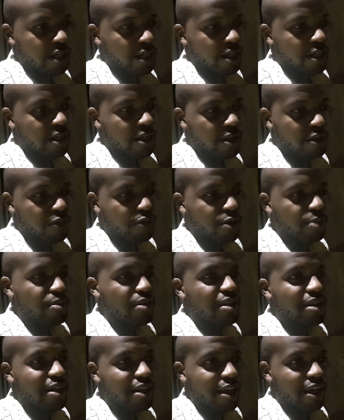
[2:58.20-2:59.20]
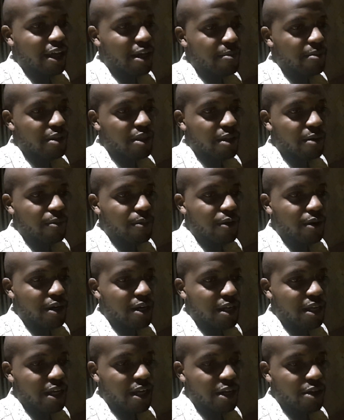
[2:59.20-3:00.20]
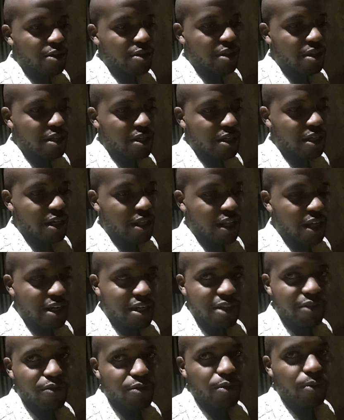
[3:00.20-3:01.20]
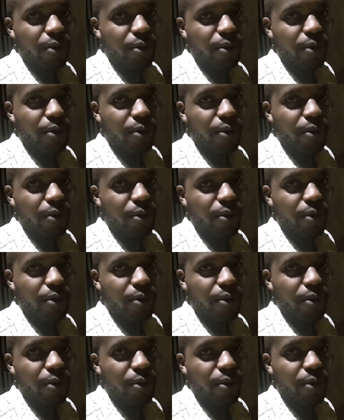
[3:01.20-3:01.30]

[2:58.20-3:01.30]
like from 3 a.m. in the morning and you're thinking that if